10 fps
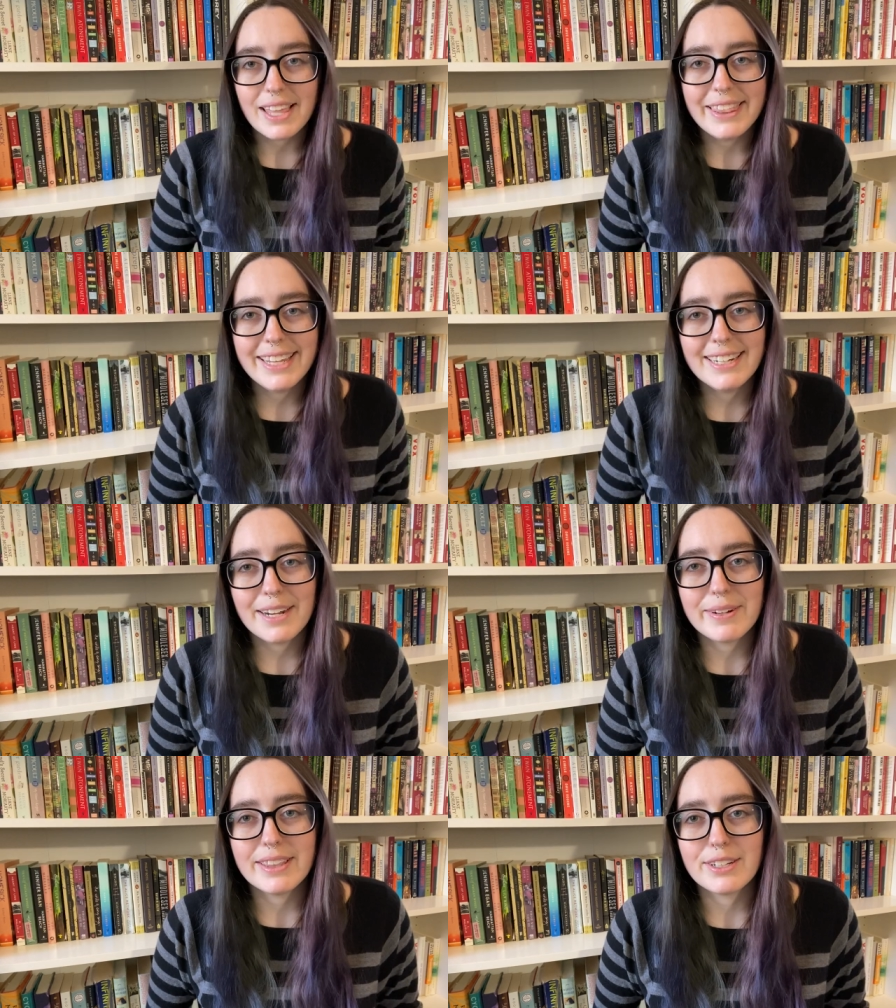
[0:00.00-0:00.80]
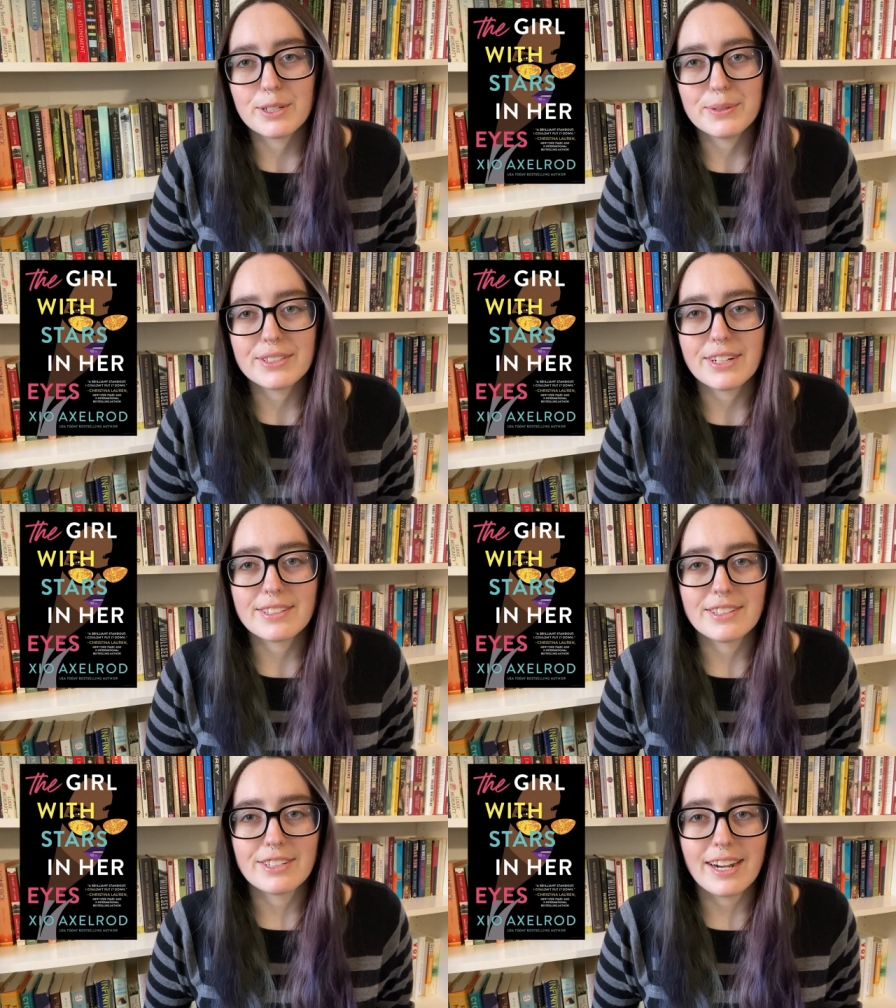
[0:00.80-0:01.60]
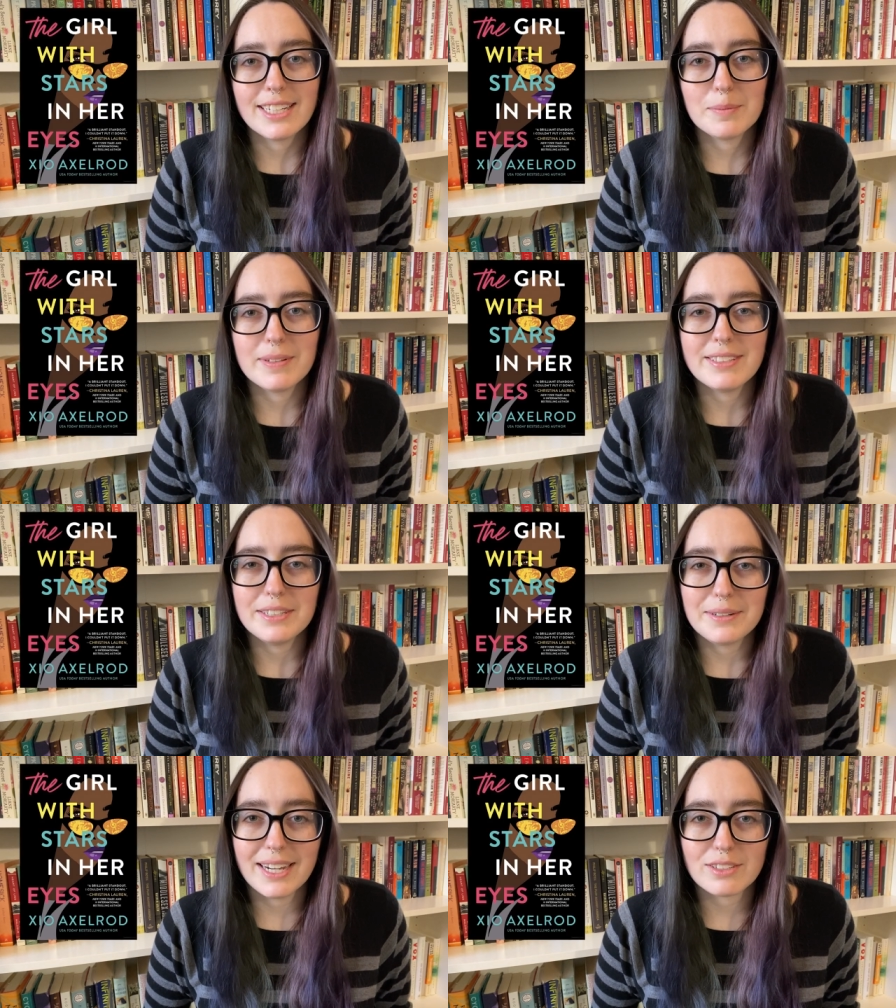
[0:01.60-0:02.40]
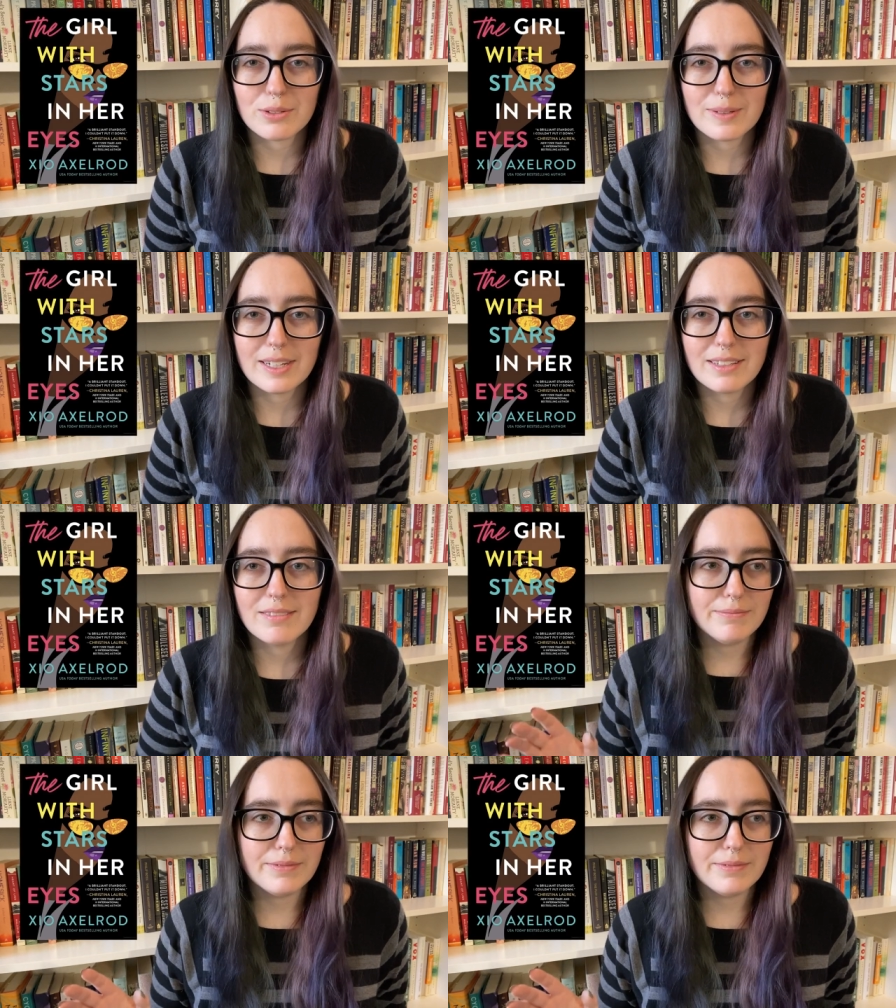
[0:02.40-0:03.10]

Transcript: Then I read The Girl with Stars in Her Eyes by Xio Axelrod.